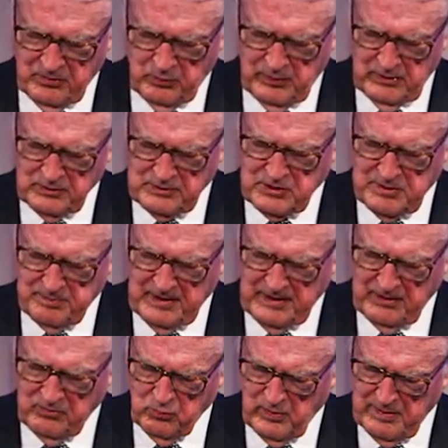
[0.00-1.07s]
We look to men
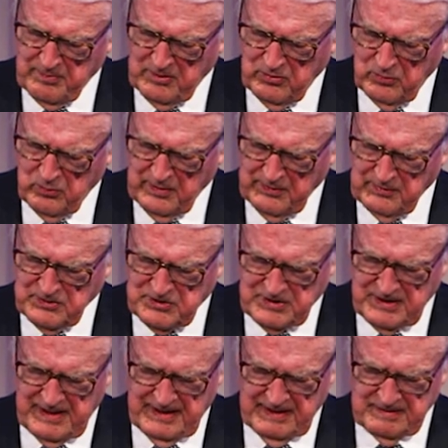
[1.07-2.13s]
and women who
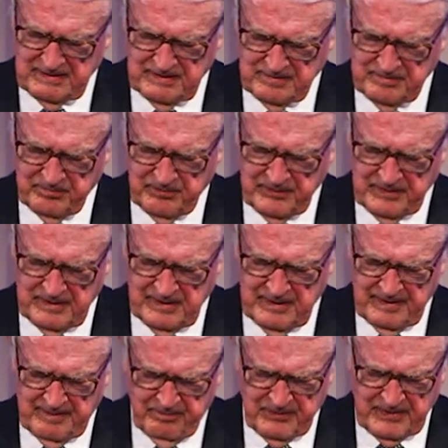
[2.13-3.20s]
understand
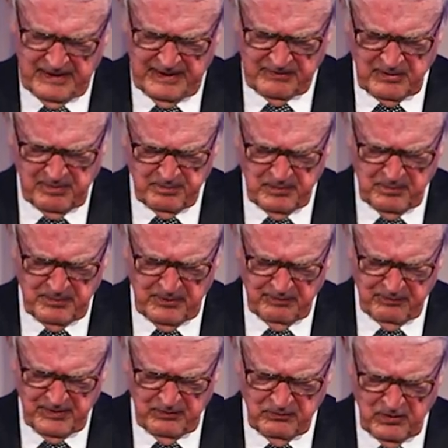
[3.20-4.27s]
that at the moment of
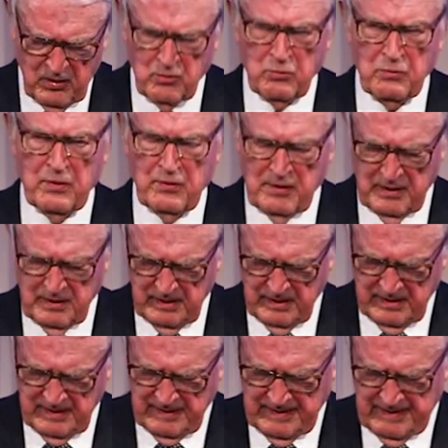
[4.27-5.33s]
their oath,
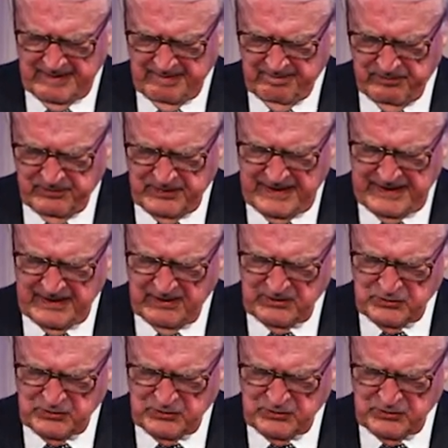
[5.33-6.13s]
they are